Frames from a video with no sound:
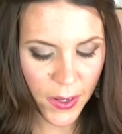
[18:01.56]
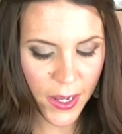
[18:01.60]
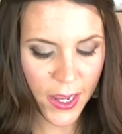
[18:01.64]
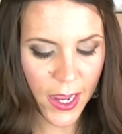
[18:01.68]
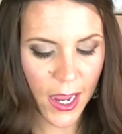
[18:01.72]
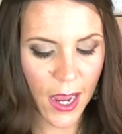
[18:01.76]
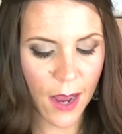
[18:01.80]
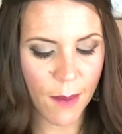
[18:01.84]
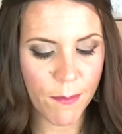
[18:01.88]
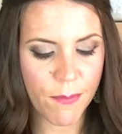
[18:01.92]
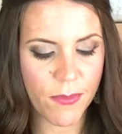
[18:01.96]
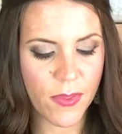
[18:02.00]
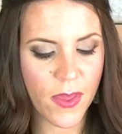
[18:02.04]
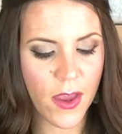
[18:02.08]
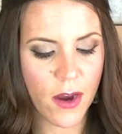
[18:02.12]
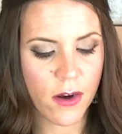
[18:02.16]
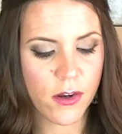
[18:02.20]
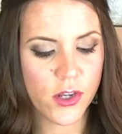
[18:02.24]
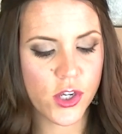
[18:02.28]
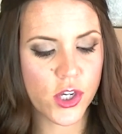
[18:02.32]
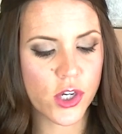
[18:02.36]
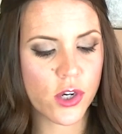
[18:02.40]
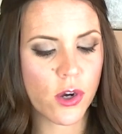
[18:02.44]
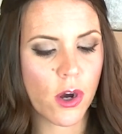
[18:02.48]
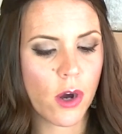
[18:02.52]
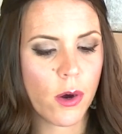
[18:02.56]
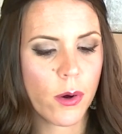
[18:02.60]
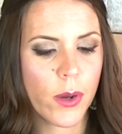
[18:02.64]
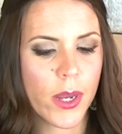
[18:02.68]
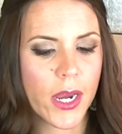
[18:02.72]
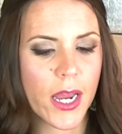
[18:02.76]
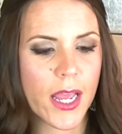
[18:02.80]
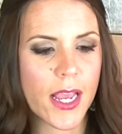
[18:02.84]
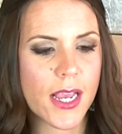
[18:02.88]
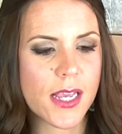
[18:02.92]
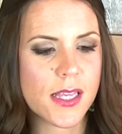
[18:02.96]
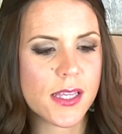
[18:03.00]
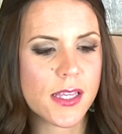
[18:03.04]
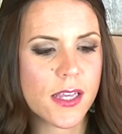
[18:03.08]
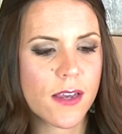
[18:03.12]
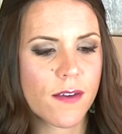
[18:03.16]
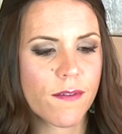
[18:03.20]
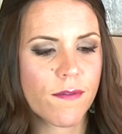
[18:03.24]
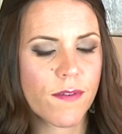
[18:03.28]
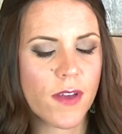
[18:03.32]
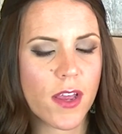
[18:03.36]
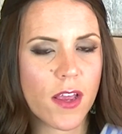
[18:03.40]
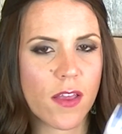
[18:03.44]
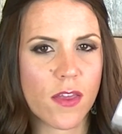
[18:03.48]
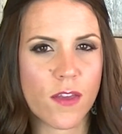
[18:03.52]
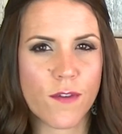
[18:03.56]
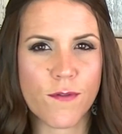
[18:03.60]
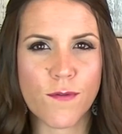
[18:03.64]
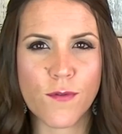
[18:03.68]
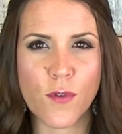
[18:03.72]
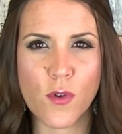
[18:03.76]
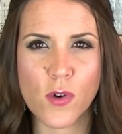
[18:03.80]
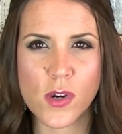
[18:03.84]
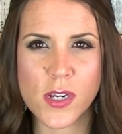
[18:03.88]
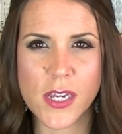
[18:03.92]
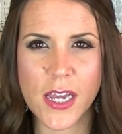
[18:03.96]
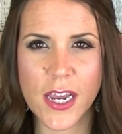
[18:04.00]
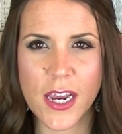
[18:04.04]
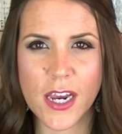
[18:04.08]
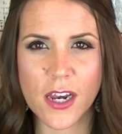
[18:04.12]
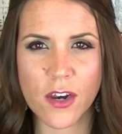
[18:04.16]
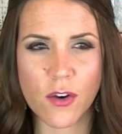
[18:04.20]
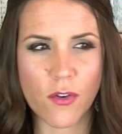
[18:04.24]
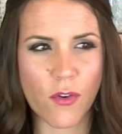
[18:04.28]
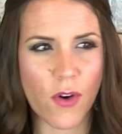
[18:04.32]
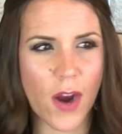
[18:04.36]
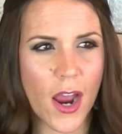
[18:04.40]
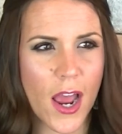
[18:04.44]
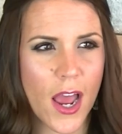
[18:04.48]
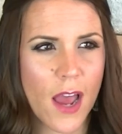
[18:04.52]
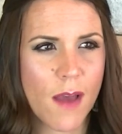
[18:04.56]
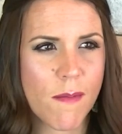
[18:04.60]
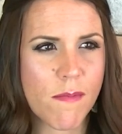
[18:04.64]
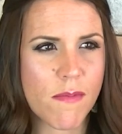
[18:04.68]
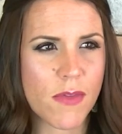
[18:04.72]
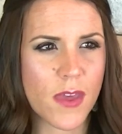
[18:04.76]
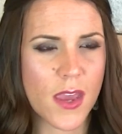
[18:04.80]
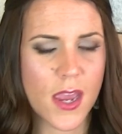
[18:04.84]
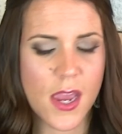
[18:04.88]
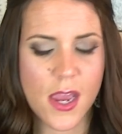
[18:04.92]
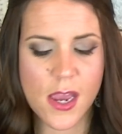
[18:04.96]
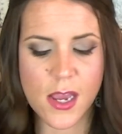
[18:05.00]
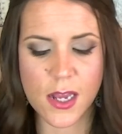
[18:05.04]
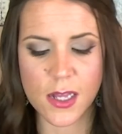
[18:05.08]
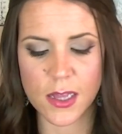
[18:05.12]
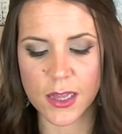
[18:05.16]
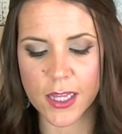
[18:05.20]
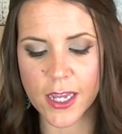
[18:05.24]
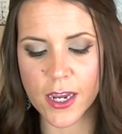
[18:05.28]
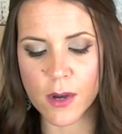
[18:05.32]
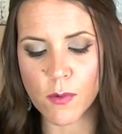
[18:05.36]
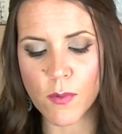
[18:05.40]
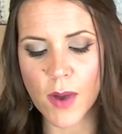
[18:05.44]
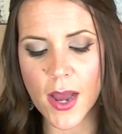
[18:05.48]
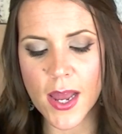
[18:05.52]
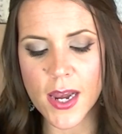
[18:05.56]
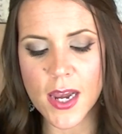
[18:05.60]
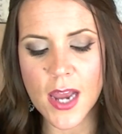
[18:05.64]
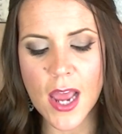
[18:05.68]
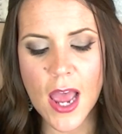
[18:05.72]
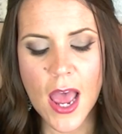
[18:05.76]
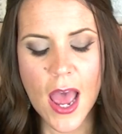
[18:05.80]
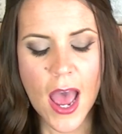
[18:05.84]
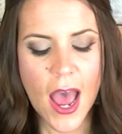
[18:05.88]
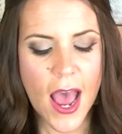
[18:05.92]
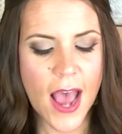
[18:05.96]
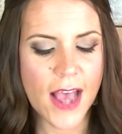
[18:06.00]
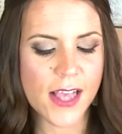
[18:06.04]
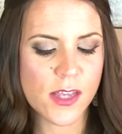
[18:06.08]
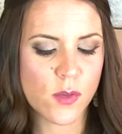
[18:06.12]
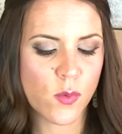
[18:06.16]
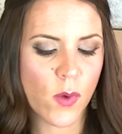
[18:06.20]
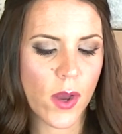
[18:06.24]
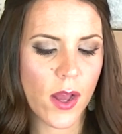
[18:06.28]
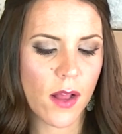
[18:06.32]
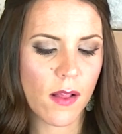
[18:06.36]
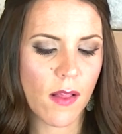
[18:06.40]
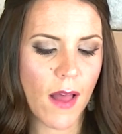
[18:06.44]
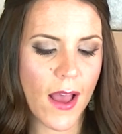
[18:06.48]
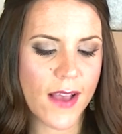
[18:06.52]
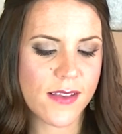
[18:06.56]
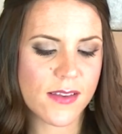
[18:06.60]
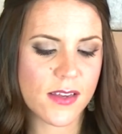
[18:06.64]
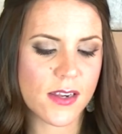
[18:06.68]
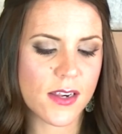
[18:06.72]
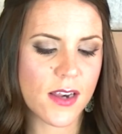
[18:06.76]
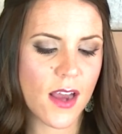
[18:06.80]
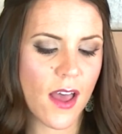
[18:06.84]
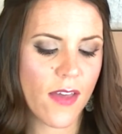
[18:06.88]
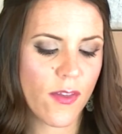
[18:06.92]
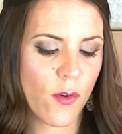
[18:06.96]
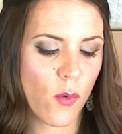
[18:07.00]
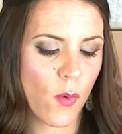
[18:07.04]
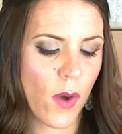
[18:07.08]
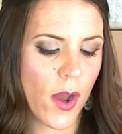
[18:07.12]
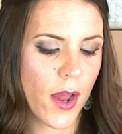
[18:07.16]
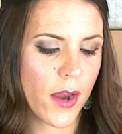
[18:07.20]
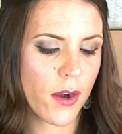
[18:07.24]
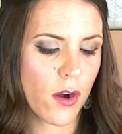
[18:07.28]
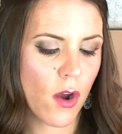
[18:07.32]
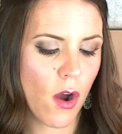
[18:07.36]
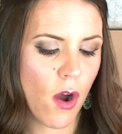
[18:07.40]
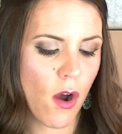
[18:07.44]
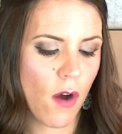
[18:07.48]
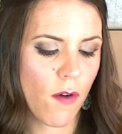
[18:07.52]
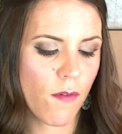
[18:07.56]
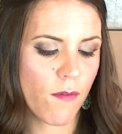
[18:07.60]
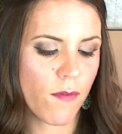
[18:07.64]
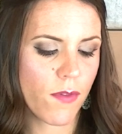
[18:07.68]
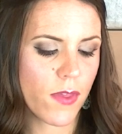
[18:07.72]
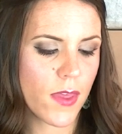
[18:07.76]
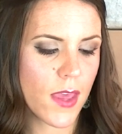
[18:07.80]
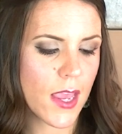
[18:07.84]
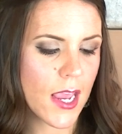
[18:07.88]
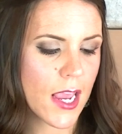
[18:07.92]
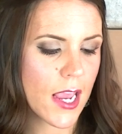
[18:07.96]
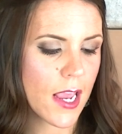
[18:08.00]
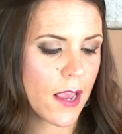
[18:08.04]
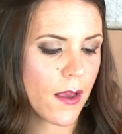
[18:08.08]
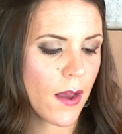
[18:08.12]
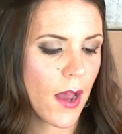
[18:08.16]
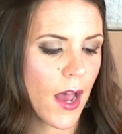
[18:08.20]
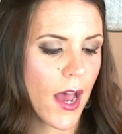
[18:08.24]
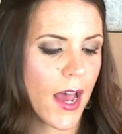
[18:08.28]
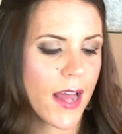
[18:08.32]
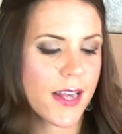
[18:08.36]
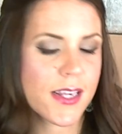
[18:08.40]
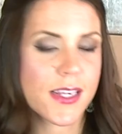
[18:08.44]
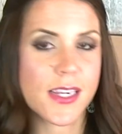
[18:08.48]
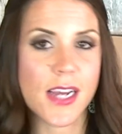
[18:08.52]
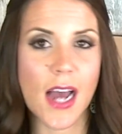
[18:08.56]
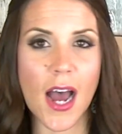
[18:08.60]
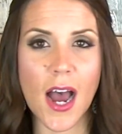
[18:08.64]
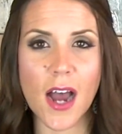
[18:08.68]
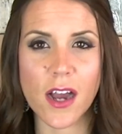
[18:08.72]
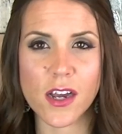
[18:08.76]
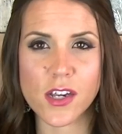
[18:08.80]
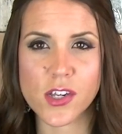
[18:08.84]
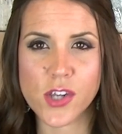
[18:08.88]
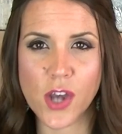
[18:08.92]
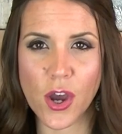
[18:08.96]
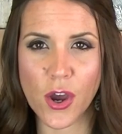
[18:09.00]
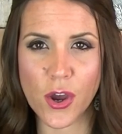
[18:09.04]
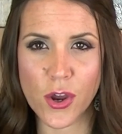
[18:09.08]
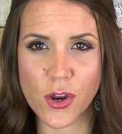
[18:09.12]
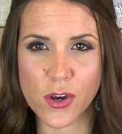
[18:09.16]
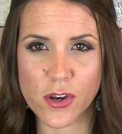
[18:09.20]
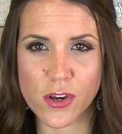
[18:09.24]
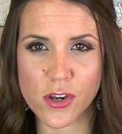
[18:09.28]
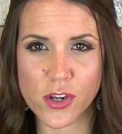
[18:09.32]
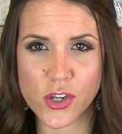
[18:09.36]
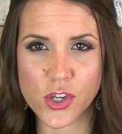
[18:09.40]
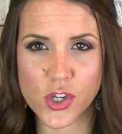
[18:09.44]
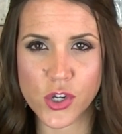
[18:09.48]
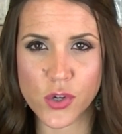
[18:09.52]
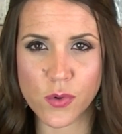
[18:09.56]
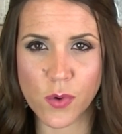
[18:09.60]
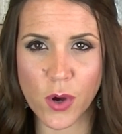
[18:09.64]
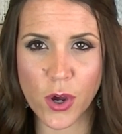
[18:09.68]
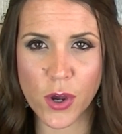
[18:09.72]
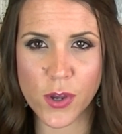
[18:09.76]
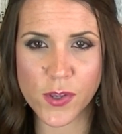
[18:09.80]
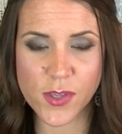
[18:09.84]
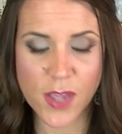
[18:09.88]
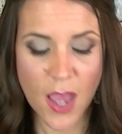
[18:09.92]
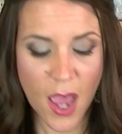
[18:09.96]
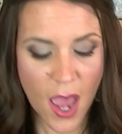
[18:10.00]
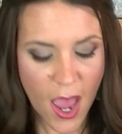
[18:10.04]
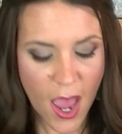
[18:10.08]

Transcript: pick up their duo adhesive in the 14 gram, the clear one, as well as another one of the uh, dark tone duos.